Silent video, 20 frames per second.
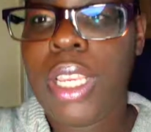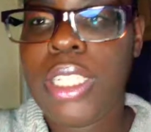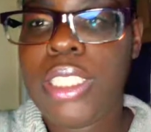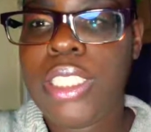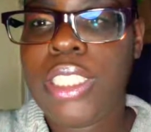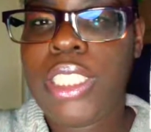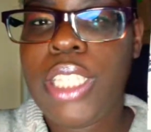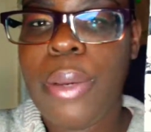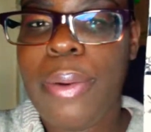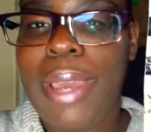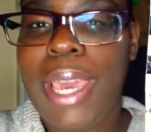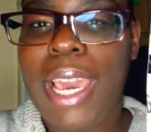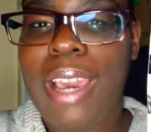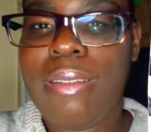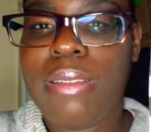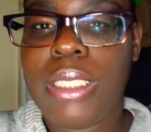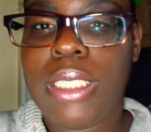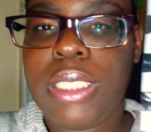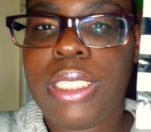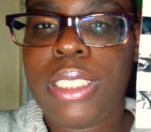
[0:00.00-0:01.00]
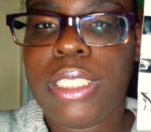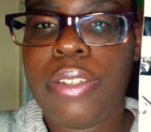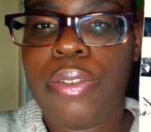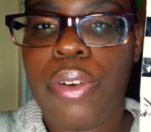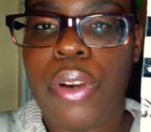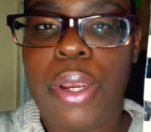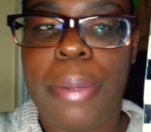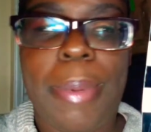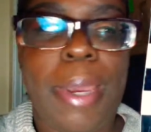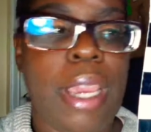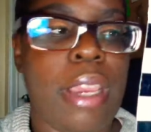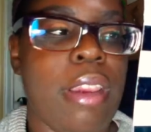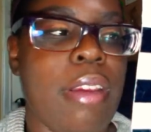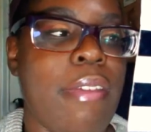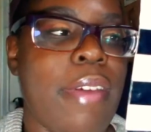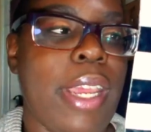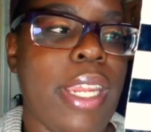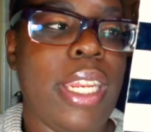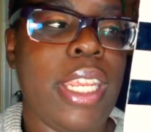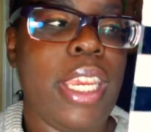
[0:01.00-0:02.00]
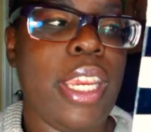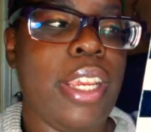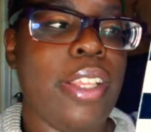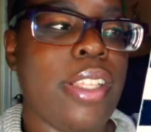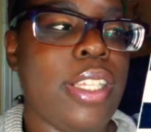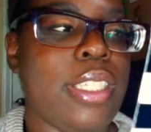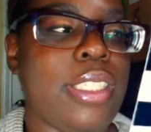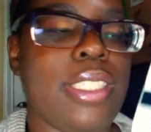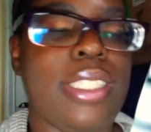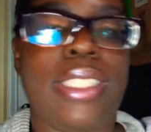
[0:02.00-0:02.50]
So I have this Sephora packet right here. This